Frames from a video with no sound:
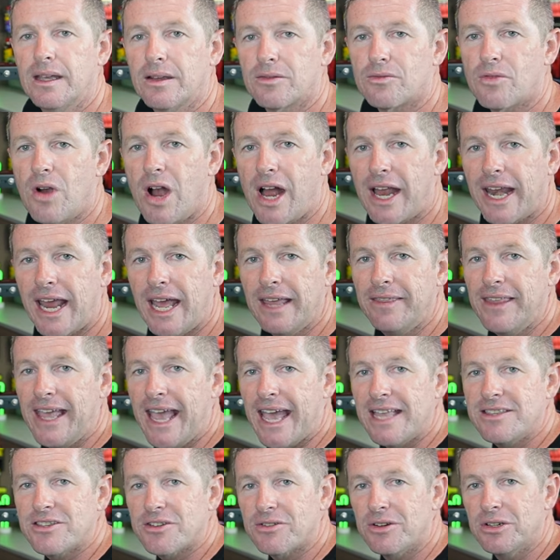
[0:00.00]
Right, and the
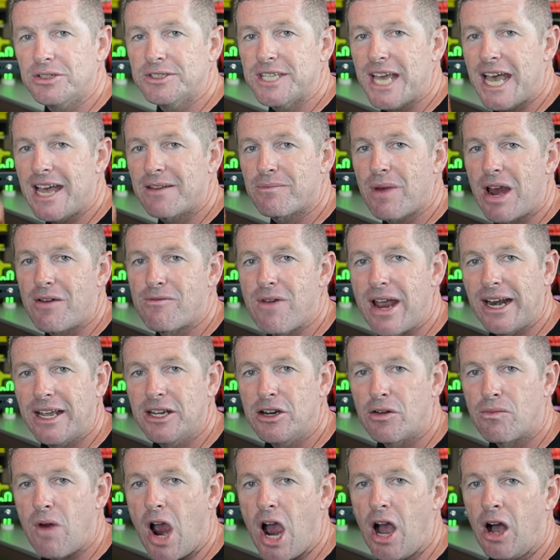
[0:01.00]
ends are all done. We're ready
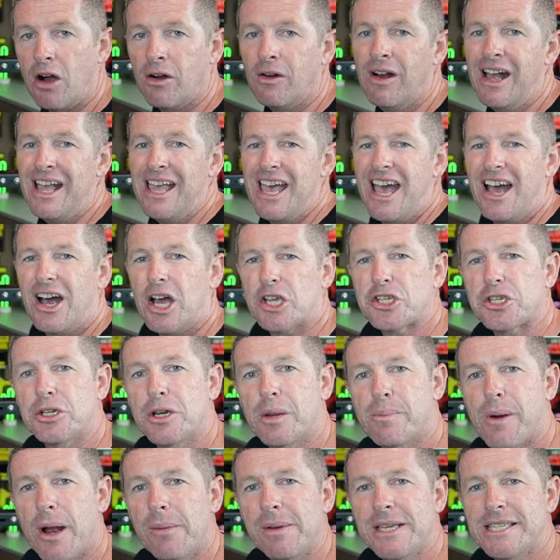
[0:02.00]
to roll. I should
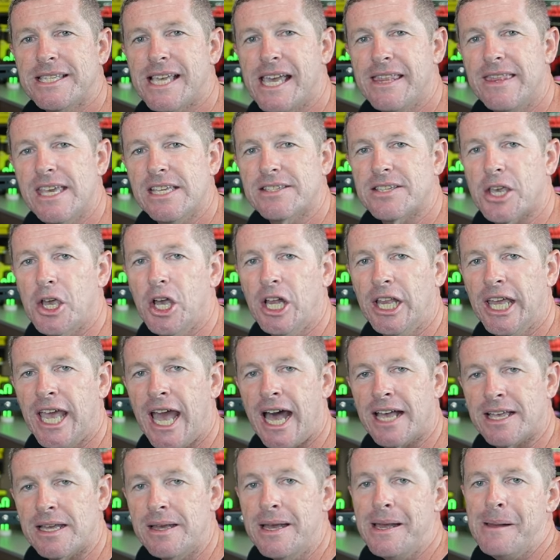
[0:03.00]
have probably said this
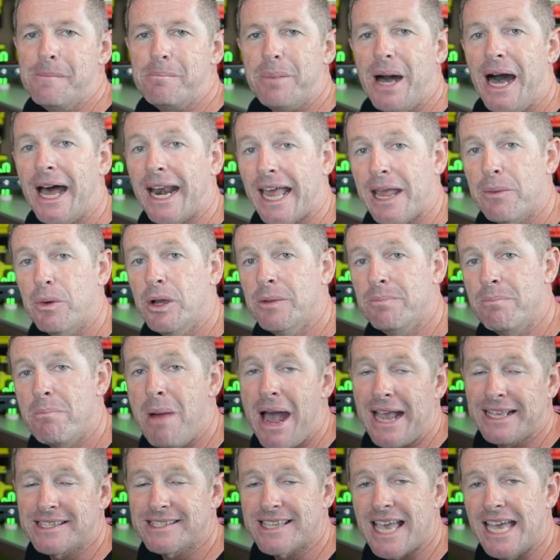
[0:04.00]
earlier, but it would
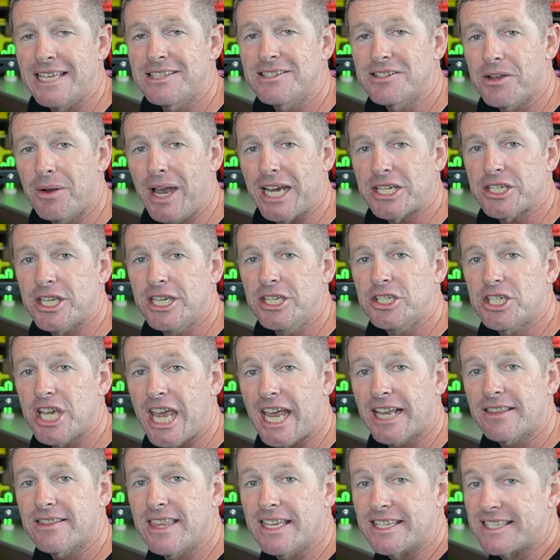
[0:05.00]
make sense to actually
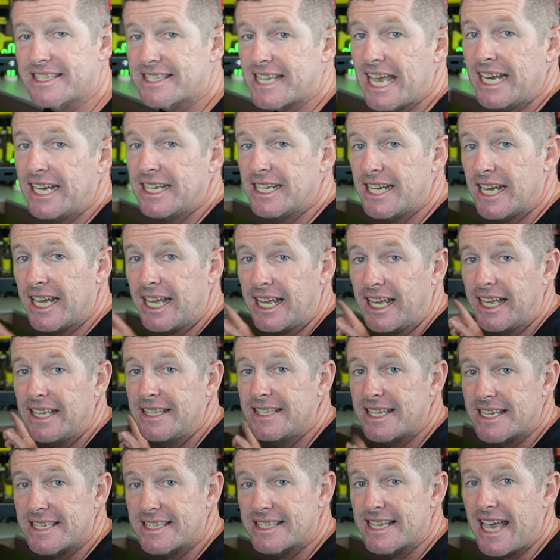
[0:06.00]
check the center
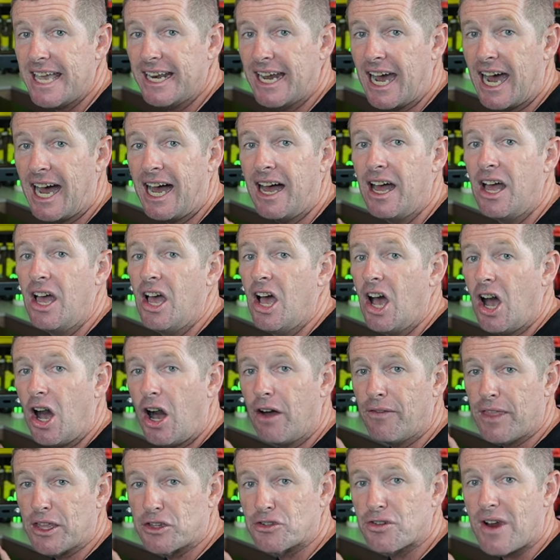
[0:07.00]
to center
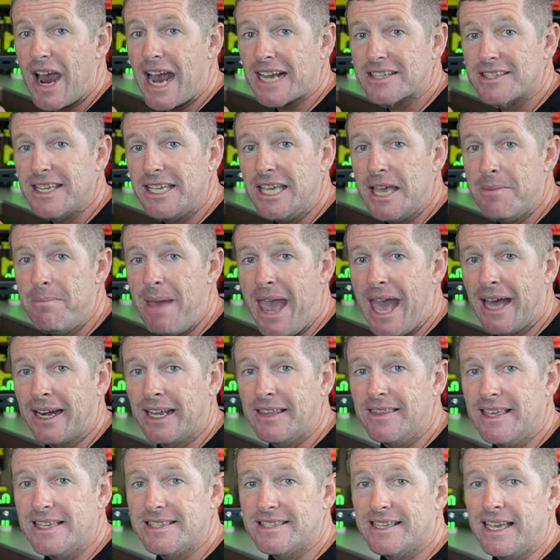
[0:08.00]
of the tracks that you're
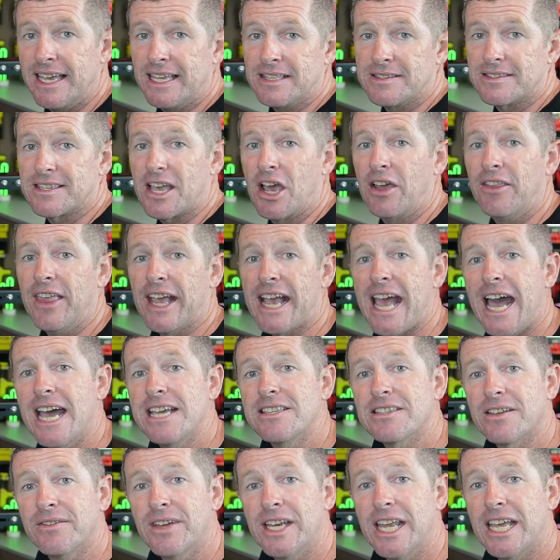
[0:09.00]
mounting this in. So in the
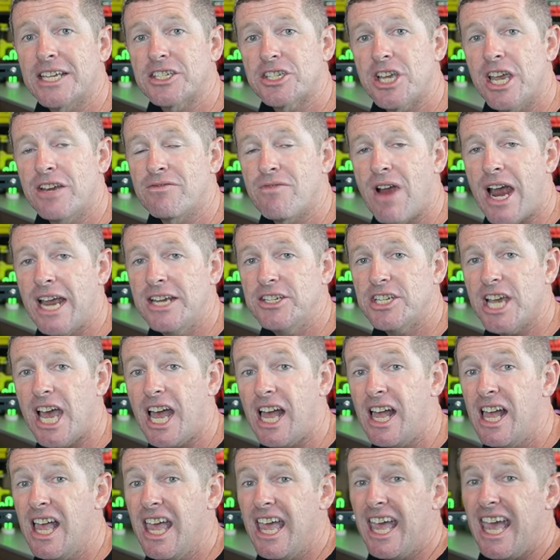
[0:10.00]
case of a next gen
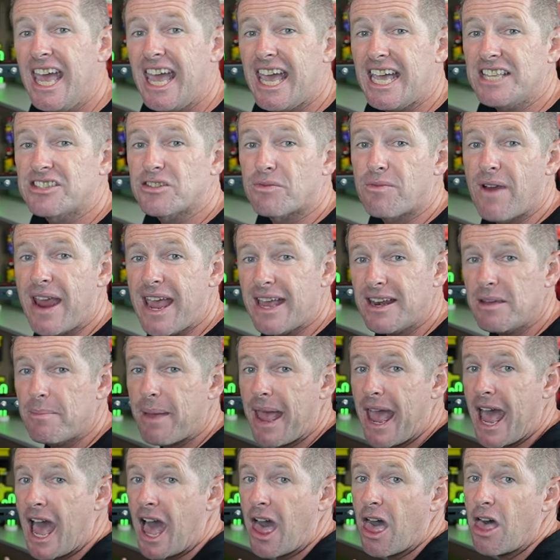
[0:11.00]
Ranger, it's around
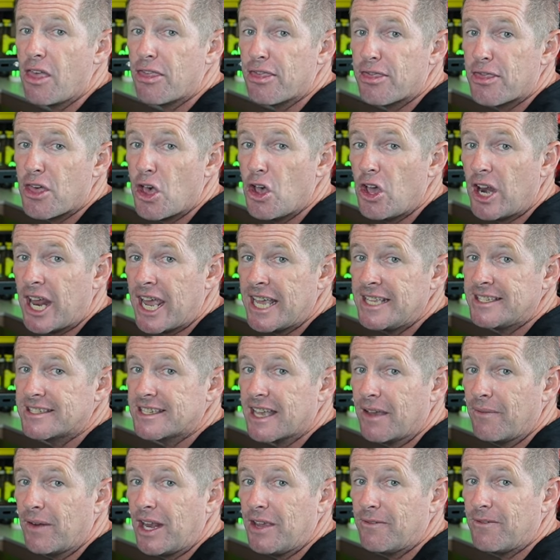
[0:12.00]
about
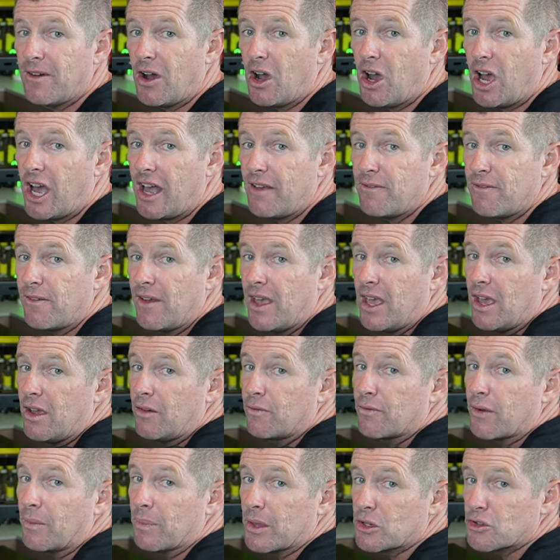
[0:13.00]
1375
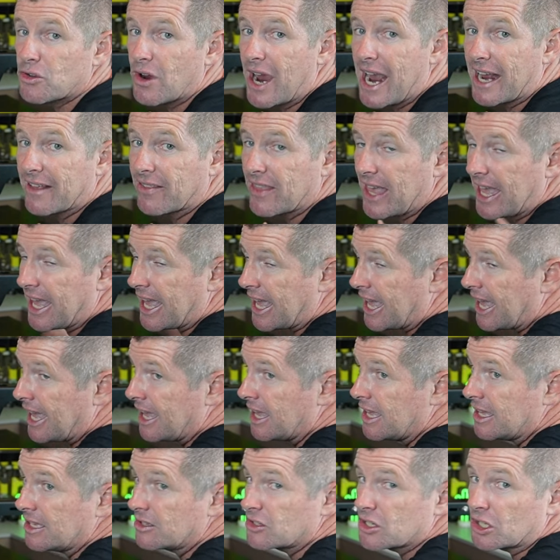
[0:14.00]
from the track there
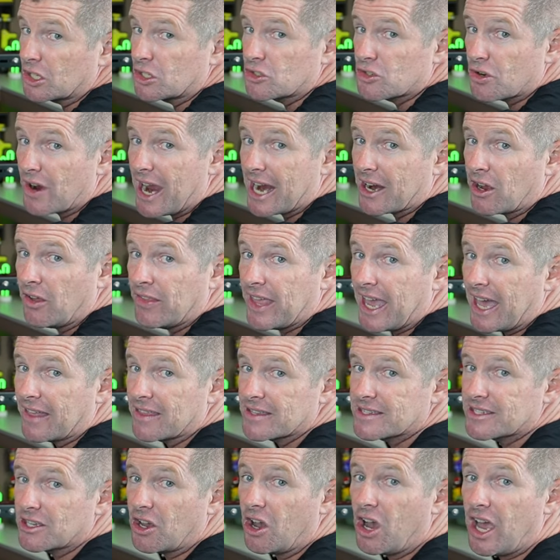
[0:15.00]
to the track on the other
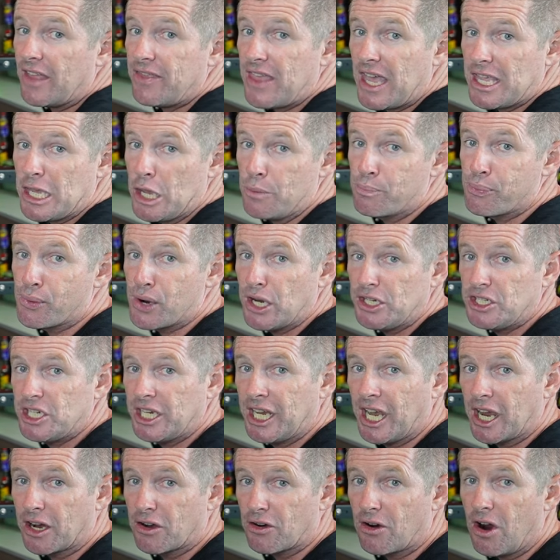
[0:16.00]
side that you're
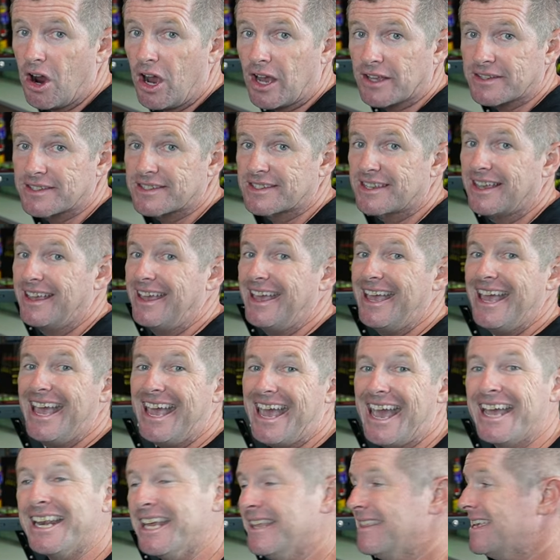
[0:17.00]
bridging across.
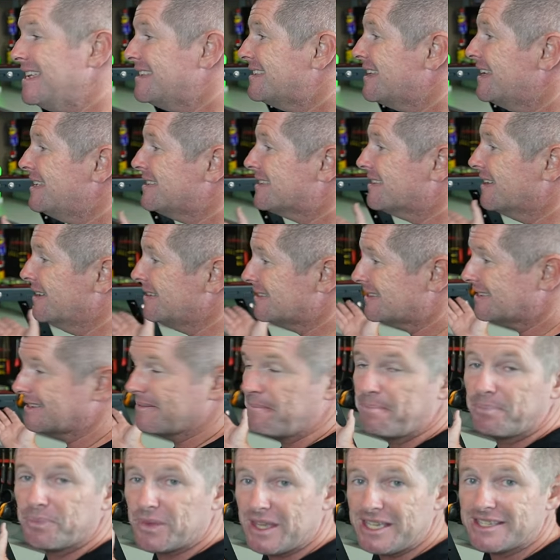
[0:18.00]
And in this instance,
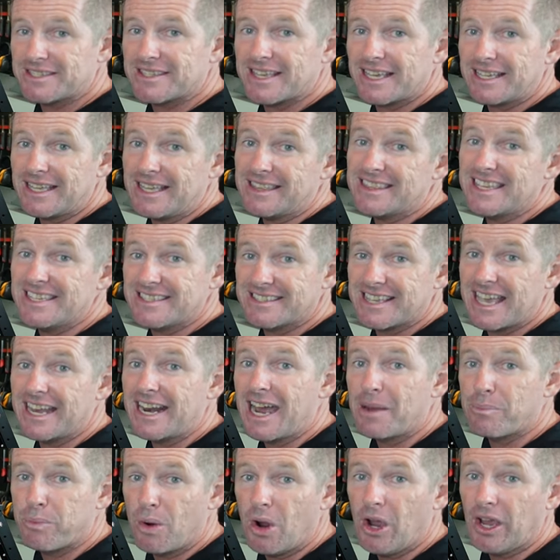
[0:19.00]
this
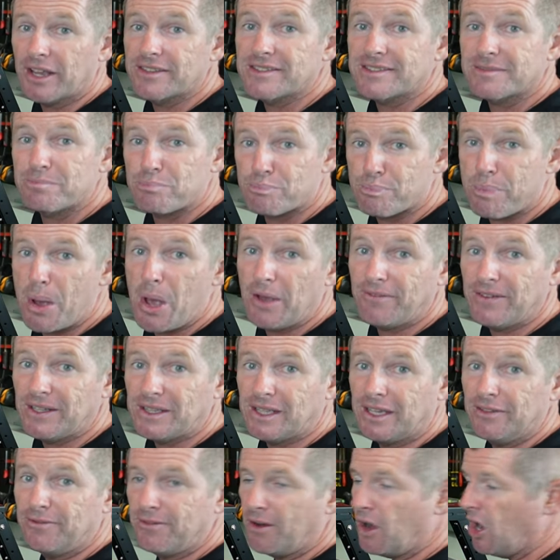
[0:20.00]
setup works
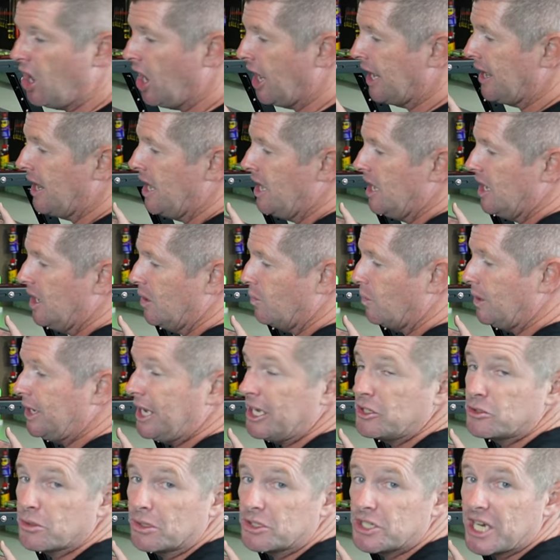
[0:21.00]
perfectly fine. We
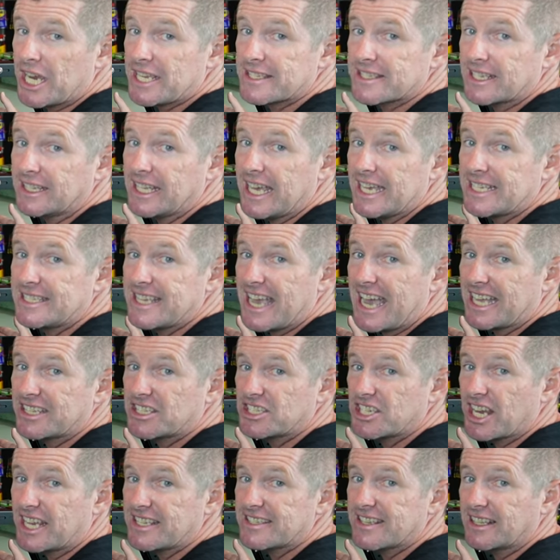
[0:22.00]
need to adjust the legs out
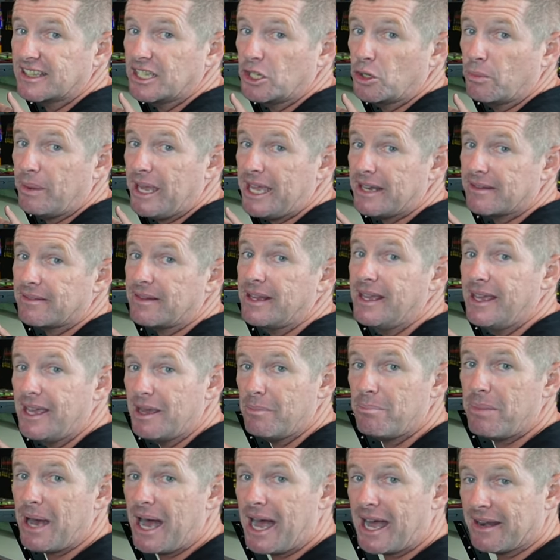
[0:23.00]
just a little bit,
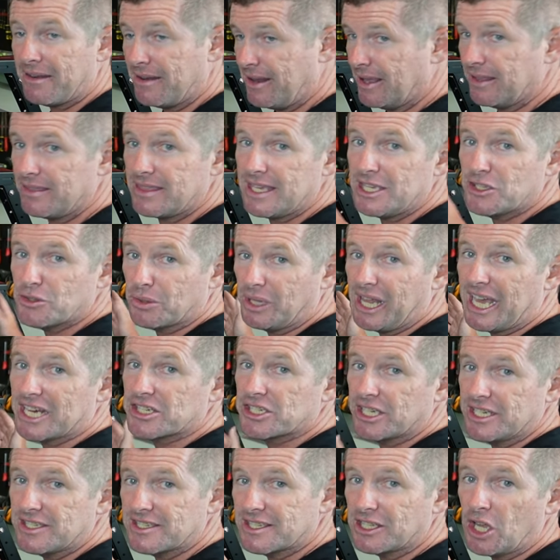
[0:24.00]
but this will
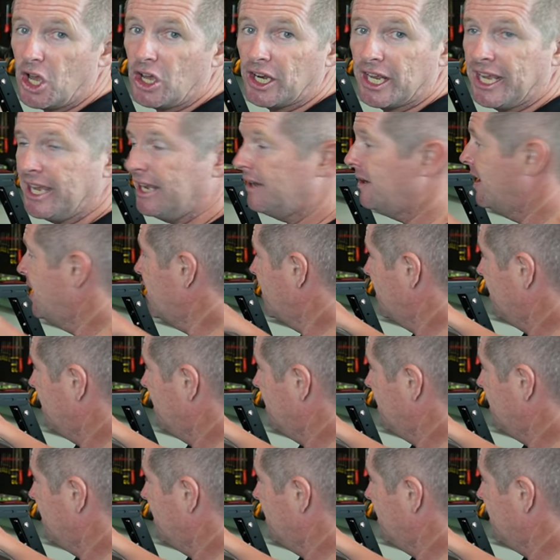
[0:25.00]
actually slot in